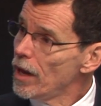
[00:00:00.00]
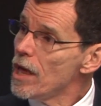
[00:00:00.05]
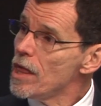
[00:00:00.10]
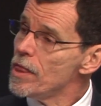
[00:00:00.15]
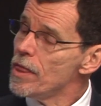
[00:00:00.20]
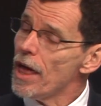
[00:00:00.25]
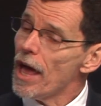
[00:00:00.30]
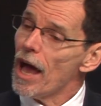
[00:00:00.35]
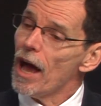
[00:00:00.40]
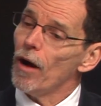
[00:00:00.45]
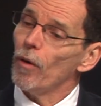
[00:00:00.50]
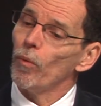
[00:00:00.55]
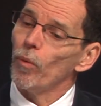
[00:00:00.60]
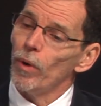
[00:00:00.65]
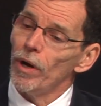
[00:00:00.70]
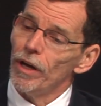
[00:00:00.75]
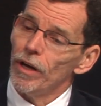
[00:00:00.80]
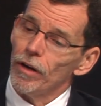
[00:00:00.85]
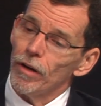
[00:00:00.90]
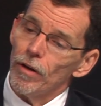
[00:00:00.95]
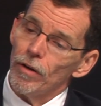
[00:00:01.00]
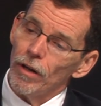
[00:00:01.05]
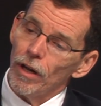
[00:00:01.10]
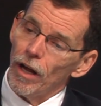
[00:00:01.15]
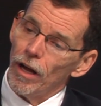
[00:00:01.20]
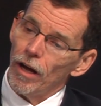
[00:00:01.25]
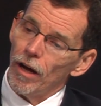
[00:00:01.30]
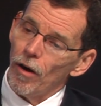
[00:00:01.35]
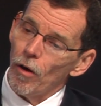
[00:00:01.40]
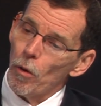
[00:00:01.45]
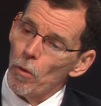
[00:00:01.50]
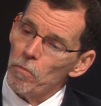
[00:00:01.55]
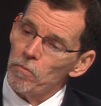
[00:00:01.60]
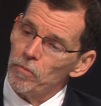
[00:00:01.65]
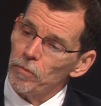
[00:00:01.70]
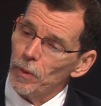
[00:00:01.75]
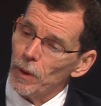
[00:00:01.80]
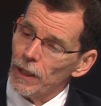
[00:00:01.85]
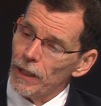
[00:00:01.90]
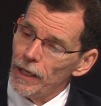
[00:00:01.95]
that will uh,
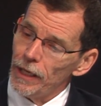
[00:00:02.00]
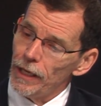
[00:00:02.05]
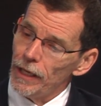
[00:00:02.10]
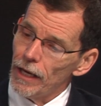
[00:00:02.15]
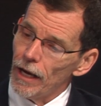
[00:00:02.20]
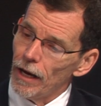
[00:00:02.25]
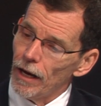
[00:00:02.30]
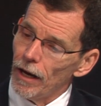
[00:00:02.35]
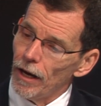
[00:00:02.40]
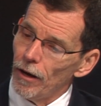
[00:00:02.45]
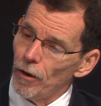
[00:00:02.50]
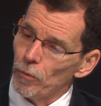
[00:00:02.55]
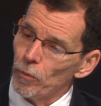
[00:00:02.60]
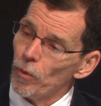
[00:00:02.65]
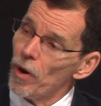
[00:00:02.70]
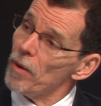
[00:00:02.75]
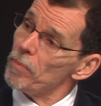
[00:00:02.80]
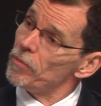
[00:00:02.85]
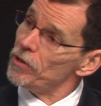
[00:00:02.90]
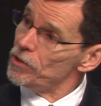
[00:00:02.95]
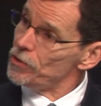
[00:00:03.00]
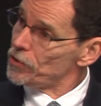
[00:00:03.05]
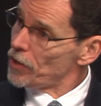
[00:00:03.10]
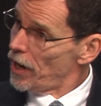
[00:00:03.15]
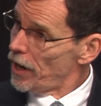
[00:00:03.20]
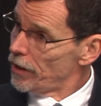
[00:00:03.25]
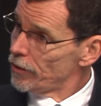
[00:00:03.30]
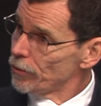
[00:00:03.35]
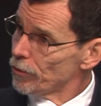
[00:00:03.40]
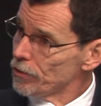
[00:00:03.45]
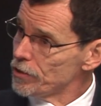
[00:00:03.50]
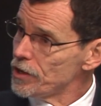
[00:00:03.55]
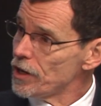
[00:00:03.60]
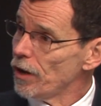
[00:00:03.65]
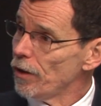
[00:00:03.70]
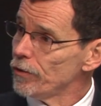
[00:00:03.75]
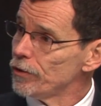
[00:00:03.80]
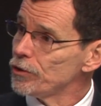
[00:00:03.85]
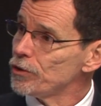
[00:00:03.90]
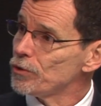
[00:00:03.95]
hopefully uh, represent or
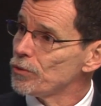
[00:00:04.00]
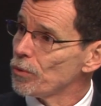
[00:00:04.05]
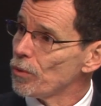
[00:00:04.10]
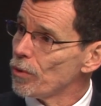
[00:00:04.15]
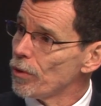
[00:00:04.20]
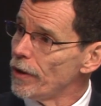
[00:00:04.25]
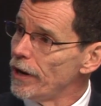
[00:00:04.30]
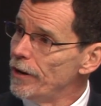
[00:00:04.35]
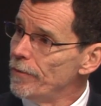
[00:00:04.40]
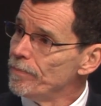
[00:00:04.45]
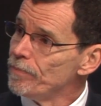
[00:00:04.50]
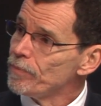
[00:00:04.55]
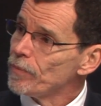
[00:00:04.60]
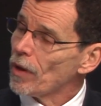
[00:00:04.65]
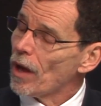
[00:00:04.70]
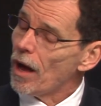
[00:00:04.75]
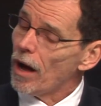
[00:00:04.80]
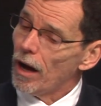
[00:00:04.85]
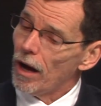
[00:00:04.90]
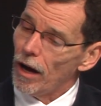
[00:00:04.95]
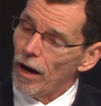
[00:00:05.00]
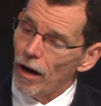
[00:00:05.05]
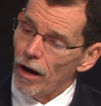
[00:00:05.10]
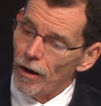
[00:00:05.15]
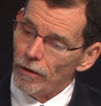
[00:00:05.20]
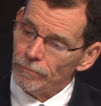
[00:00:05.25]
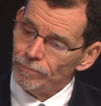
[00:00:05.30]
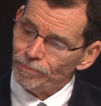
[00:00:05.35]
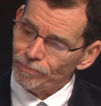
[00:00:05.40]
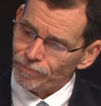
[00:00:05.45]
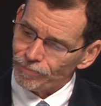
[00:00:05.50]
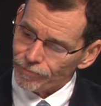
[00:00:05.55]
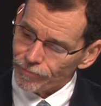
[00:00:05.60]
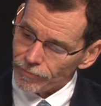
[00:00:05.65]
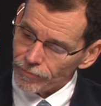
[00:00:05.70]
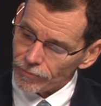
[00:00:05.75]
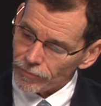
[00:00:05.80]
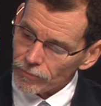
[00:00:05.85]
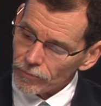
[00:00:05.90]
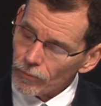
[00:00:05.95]
tell the story uh,
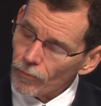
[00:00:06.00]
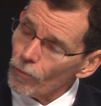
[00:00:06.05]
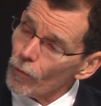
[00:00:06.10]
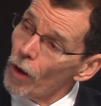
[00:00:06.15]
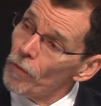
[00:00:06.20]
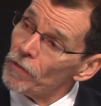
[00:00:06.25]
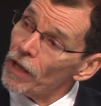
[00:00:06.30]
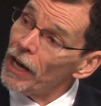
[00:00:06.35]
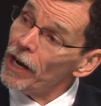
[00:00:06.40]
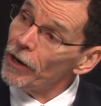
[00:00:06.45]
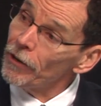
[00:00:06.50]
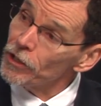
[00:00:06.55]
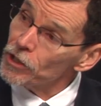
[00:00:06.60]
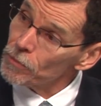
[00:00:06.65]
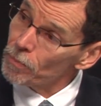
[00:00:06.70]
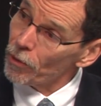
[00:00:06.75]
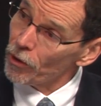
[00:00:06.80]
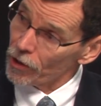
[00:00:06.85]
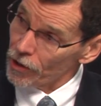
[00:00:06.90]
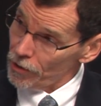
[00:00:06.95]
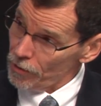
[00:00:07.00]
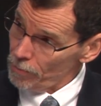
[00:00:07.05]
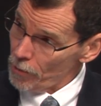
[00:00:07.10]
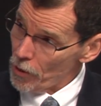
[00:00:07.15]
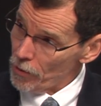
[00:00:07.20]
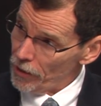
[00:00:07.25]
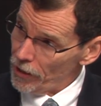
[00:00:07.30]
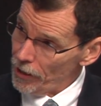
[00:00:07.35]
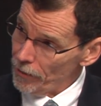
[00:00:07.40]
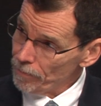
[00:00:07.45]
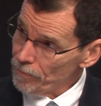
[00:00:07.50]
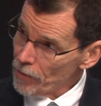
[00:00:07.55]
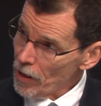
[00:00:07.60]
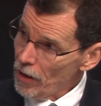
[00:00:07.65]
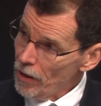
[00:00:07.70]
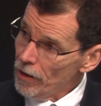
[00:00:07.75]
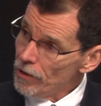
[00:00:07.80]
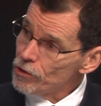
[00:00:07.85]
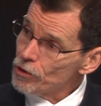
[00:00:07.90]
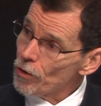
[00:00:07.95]
of the Harrisburg community.
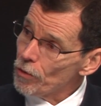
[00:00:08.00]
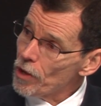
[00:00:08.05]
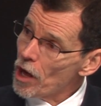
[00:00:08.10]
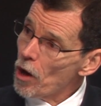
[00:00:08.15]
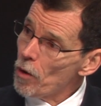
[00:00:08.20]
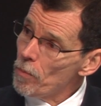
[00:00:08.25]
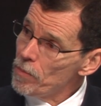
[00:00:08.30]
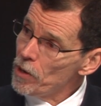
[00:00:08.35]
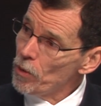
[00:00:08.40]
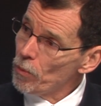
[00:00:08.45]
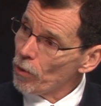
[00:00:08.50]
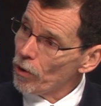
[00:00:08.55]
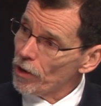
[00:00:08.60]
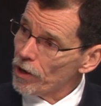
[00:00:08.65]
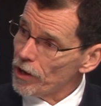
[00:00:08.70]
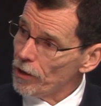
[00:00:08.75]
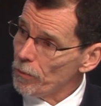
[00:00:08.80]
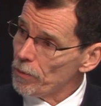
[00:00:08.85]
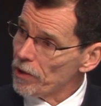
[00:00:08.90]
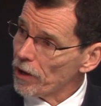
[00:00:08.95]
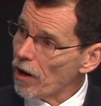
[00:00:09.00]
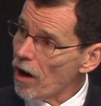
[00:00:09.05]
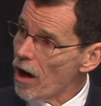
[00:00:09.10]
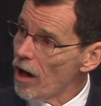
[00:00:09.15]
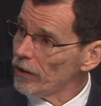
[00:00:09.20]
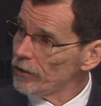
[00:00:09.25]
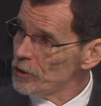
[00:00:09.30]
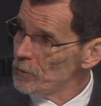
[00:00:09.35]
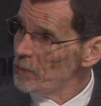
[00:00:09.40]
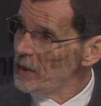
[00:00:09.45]
So they'll be working with the Collins